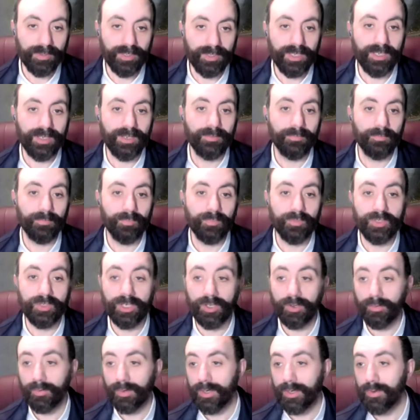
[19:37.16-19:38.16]

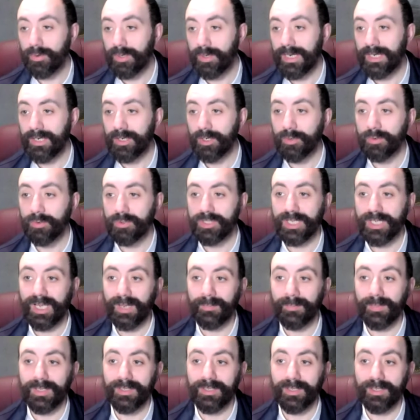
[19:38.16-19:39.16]
In whose
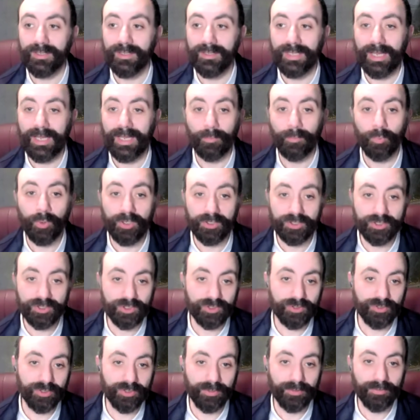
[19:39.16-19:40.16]
army that
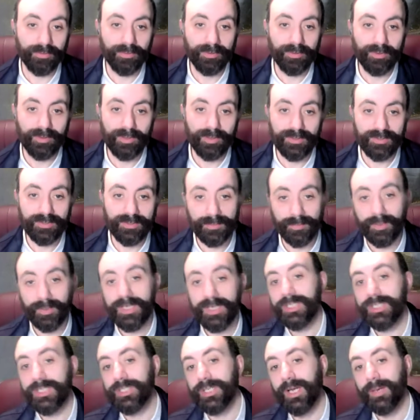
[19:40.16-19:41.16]
was true is the
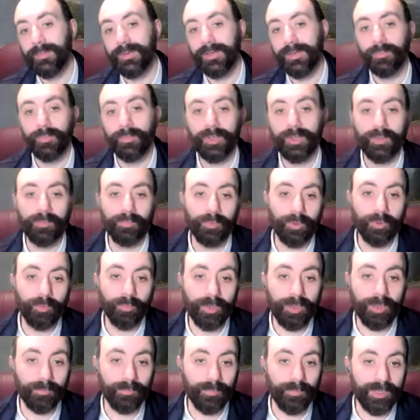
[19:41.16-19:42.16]
British Army in World
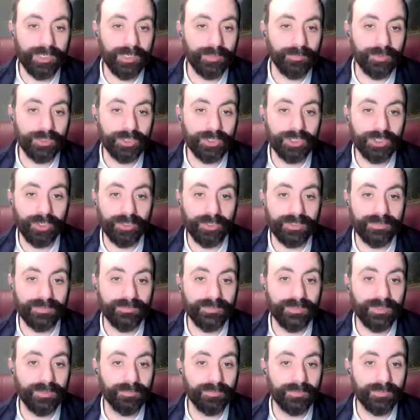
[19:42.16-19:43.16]
War One, where you were shot
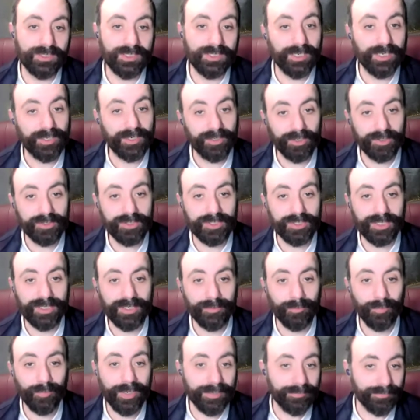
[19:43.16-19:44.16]
if you
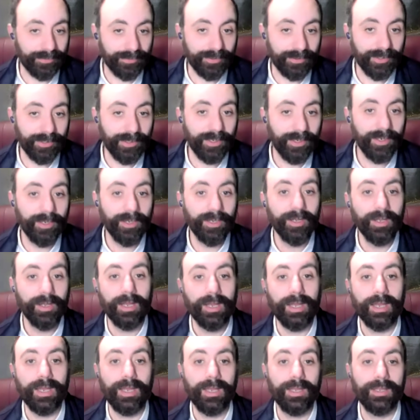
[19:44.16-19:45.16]
psychologically wavered,
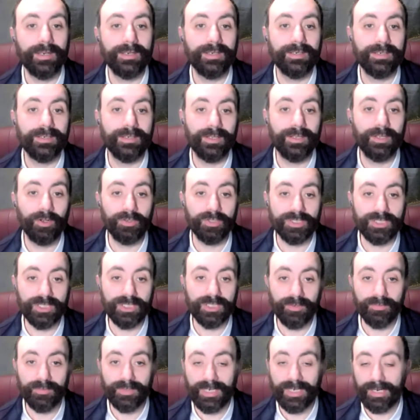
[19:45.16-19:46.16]
and
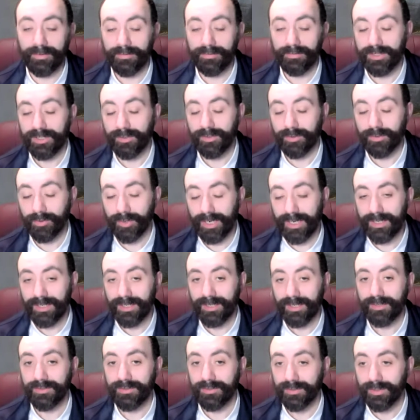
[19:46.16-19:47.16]
also now the
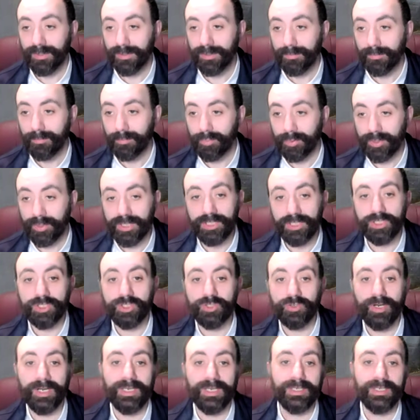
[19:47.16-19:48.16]
Ukrainian
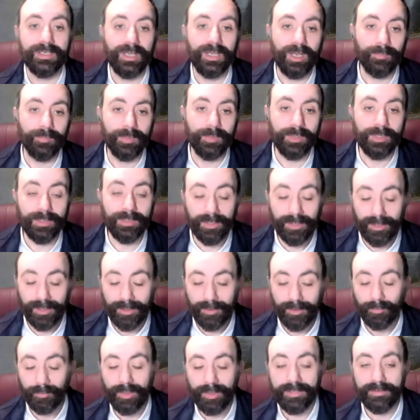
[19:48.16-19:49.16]
British trained army,
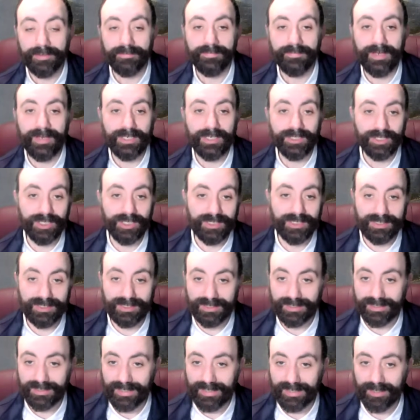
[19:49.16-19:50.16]
where the
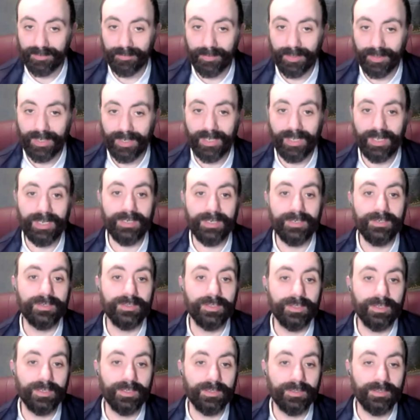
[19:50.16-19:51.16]
fascists stand
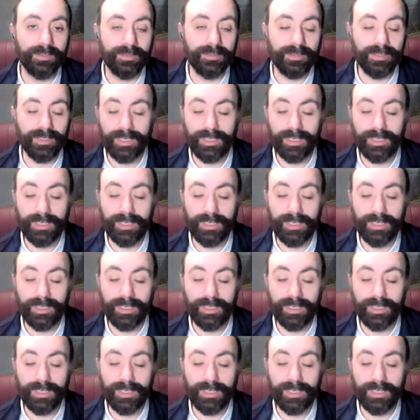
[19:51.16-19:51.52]
behind the